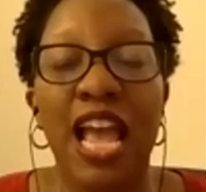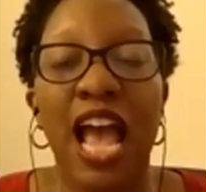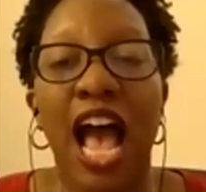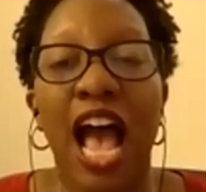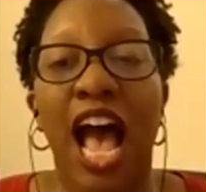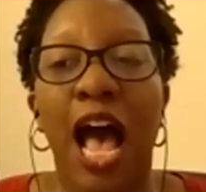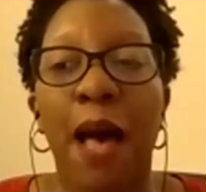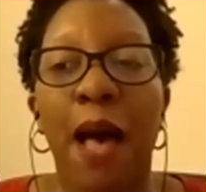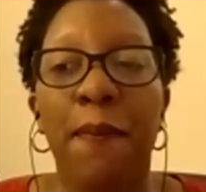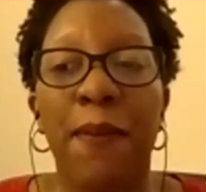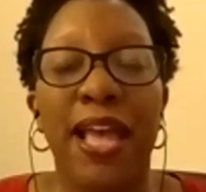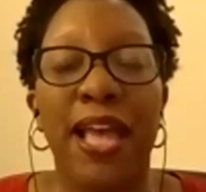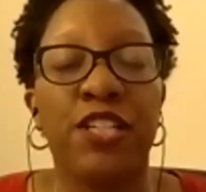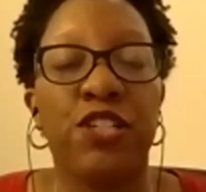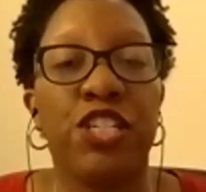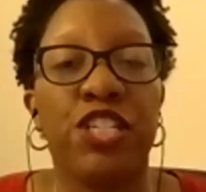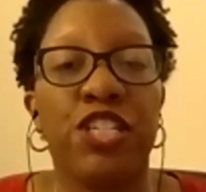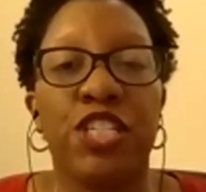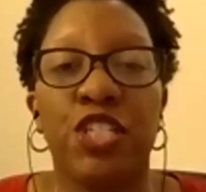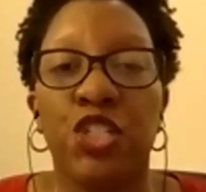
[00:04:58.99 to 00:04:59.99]
and
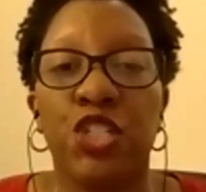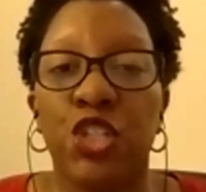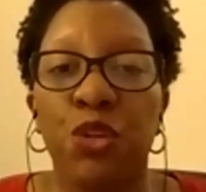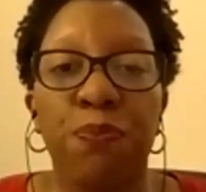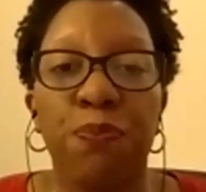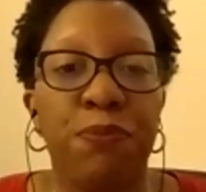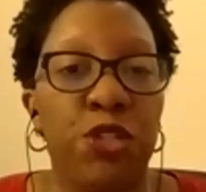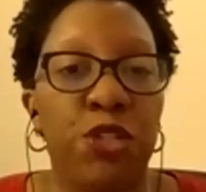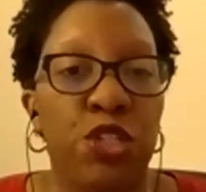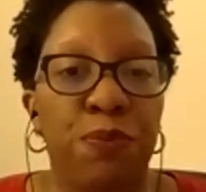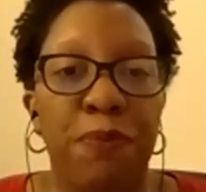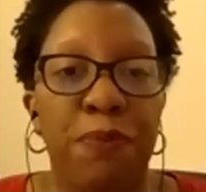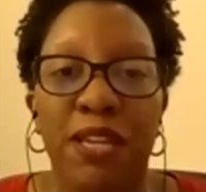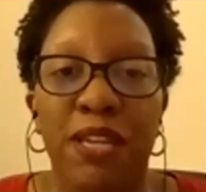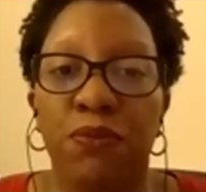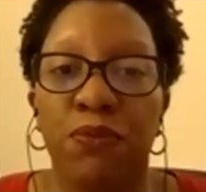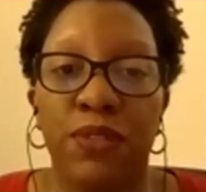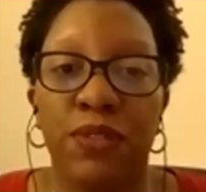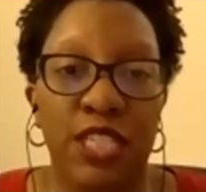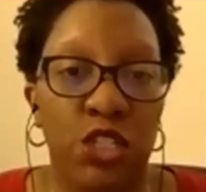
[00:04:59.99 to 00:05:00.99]
just
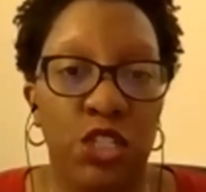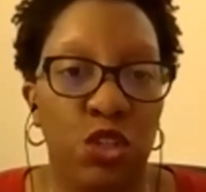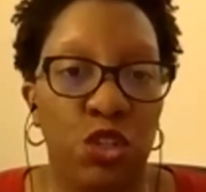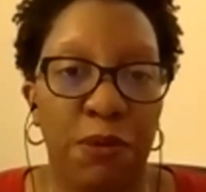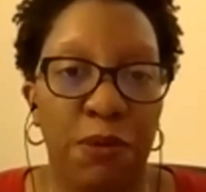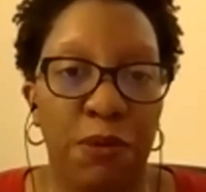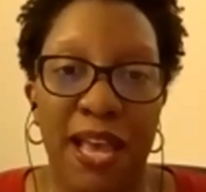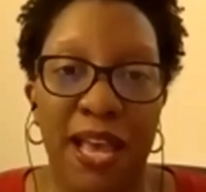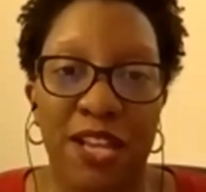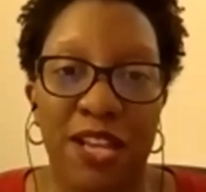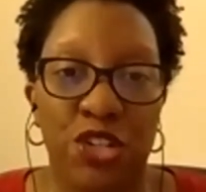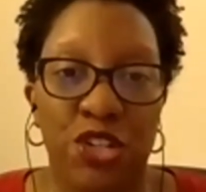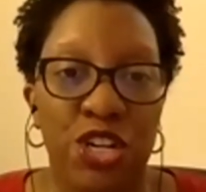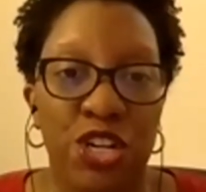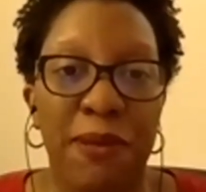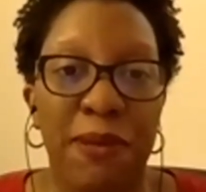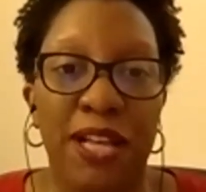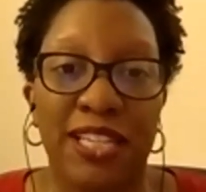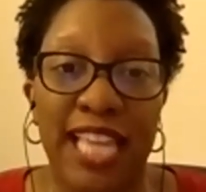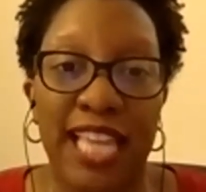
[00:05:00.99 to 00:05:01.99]
being really super passionate
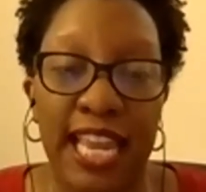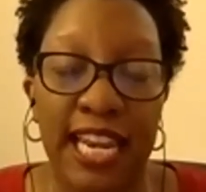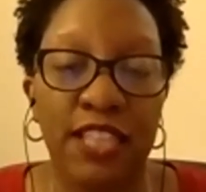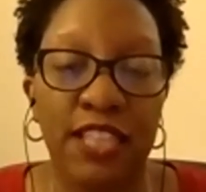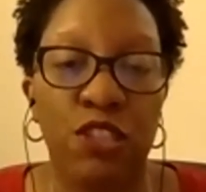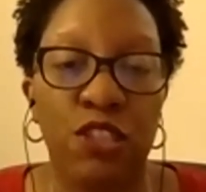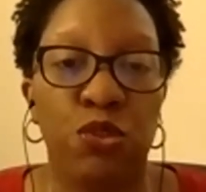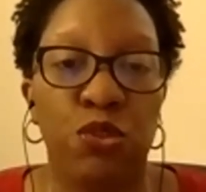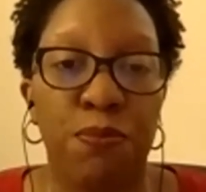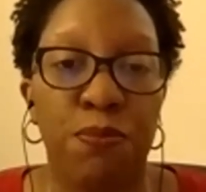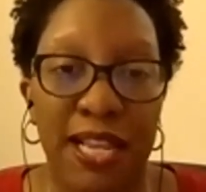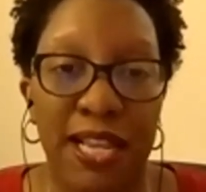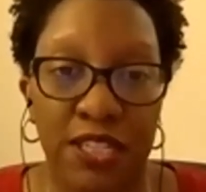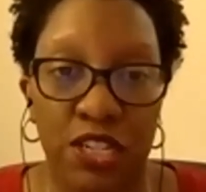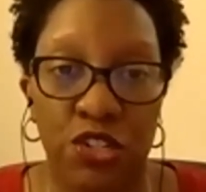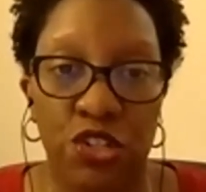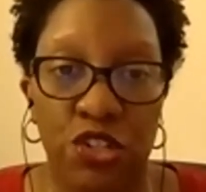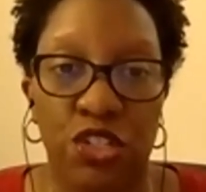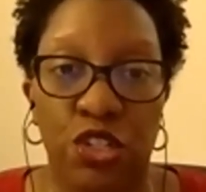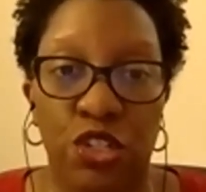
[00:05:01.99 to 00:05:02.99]
about getting those
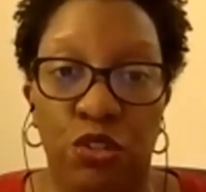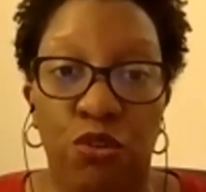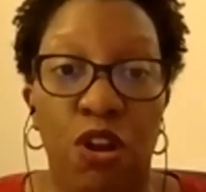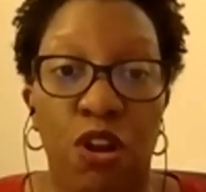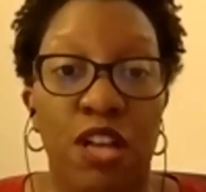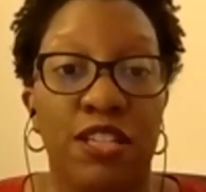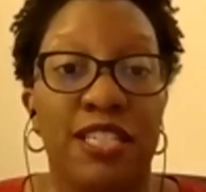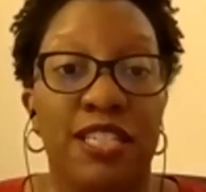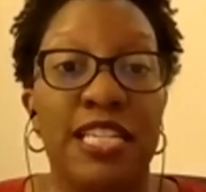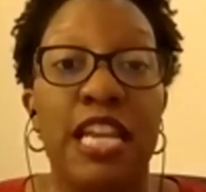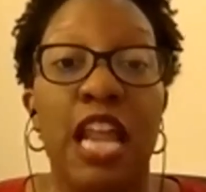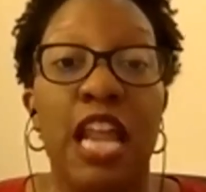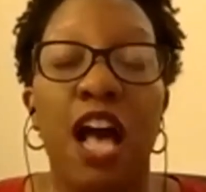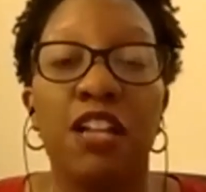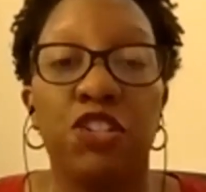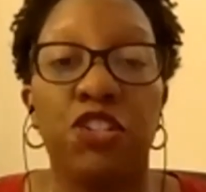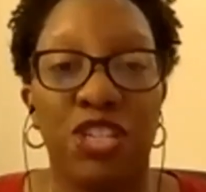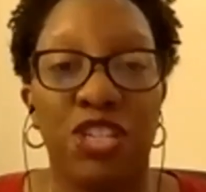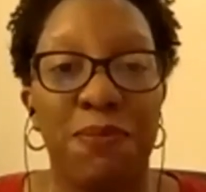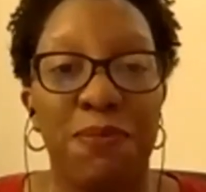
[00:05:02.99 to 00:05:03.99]
messages across, not
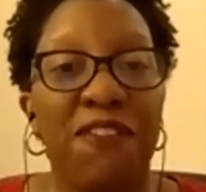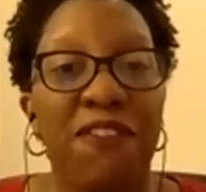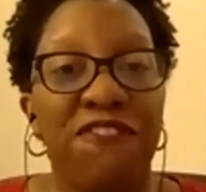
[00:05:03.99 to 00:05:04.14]
just about